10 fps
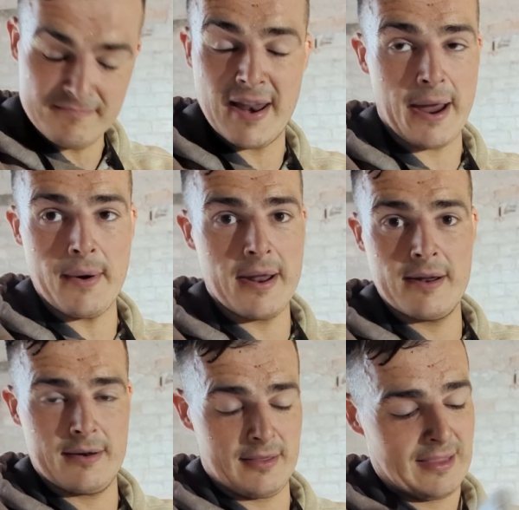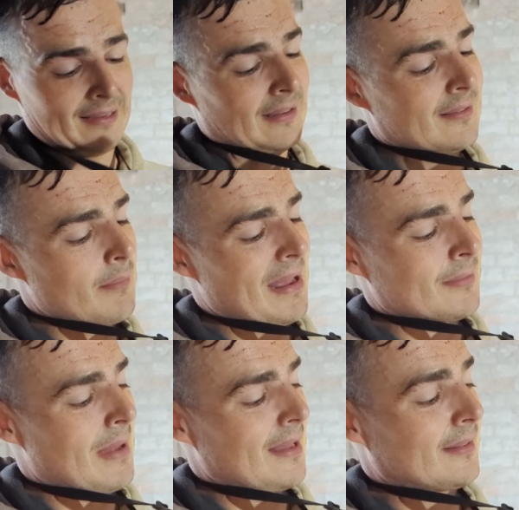No, this is the
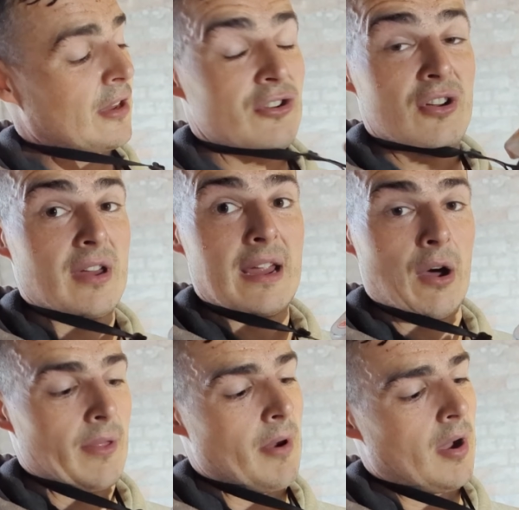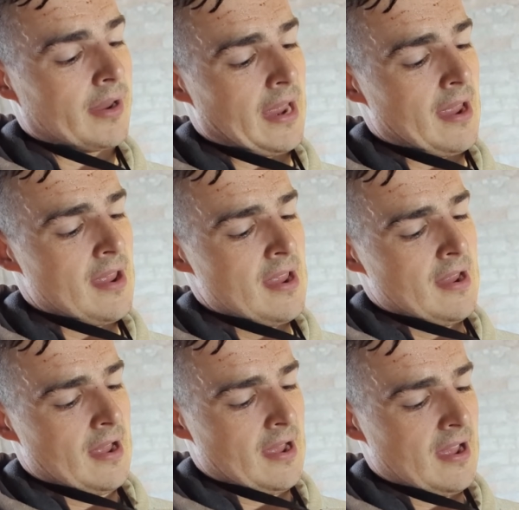best mask you can get on the market.
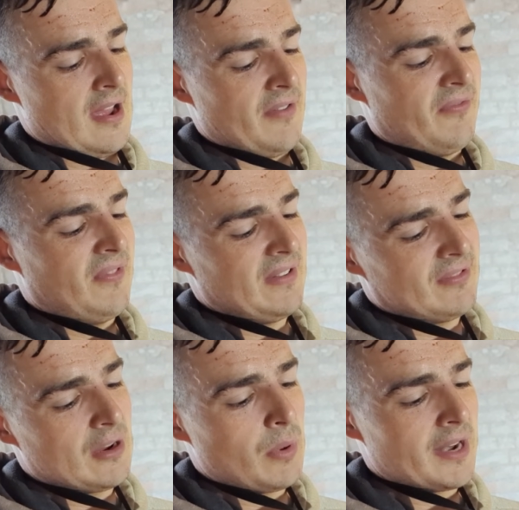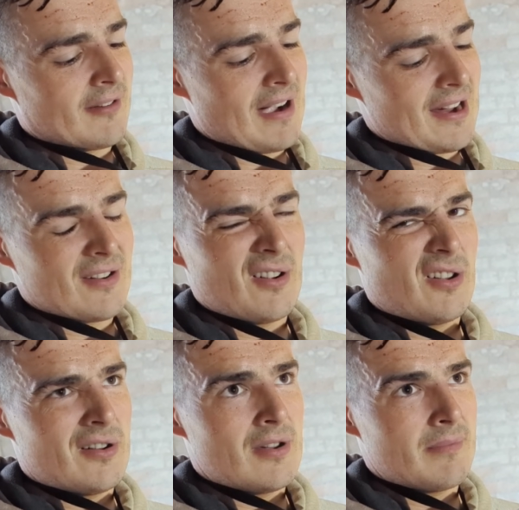50 quid I
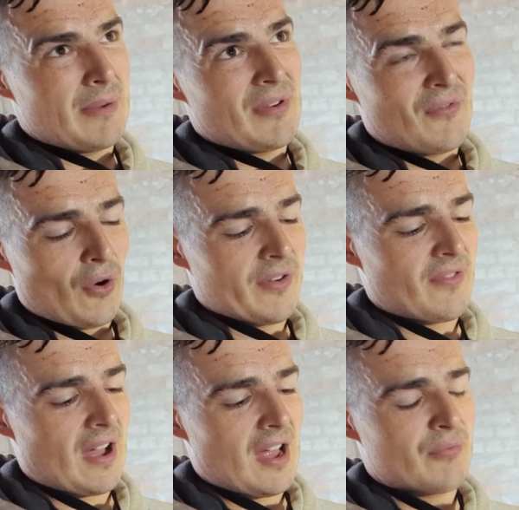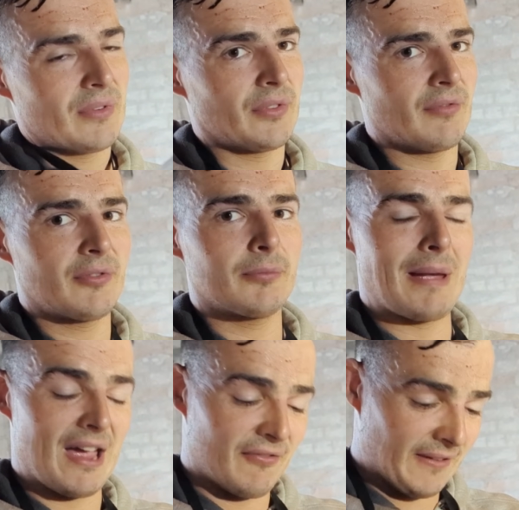reckon, maybe 45 with some
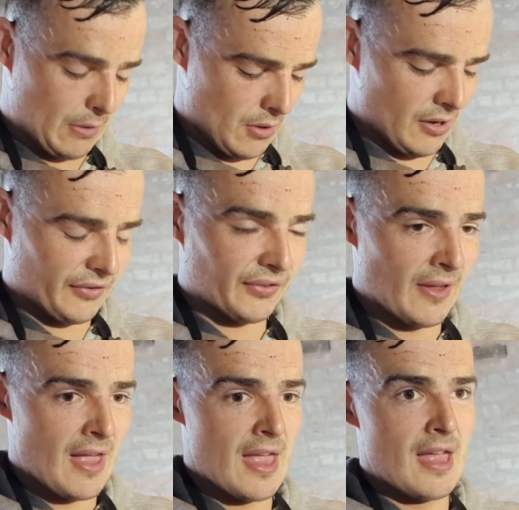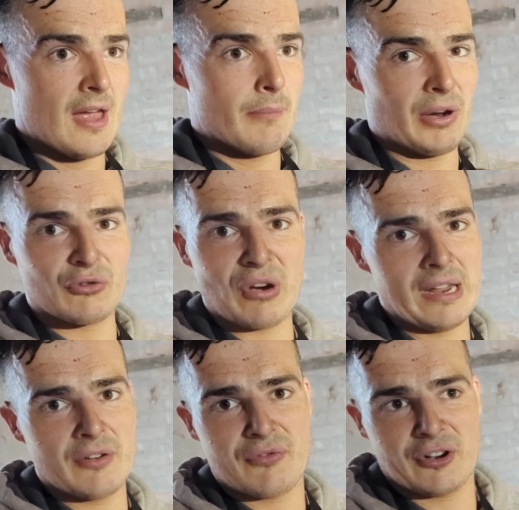spare filters. it's
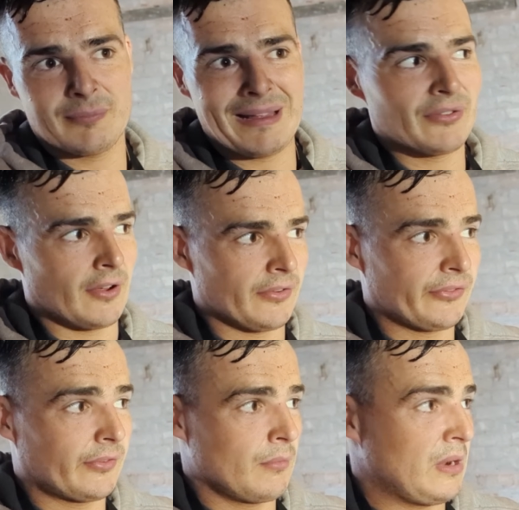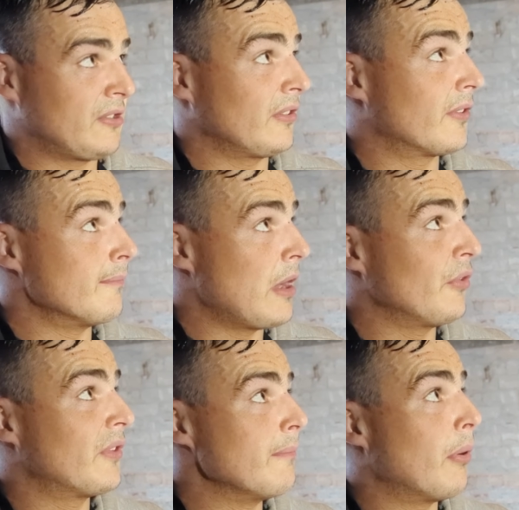rated for asbestos, which is the
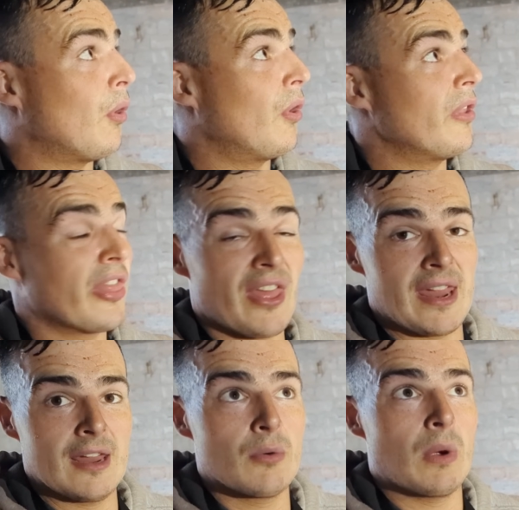most important thing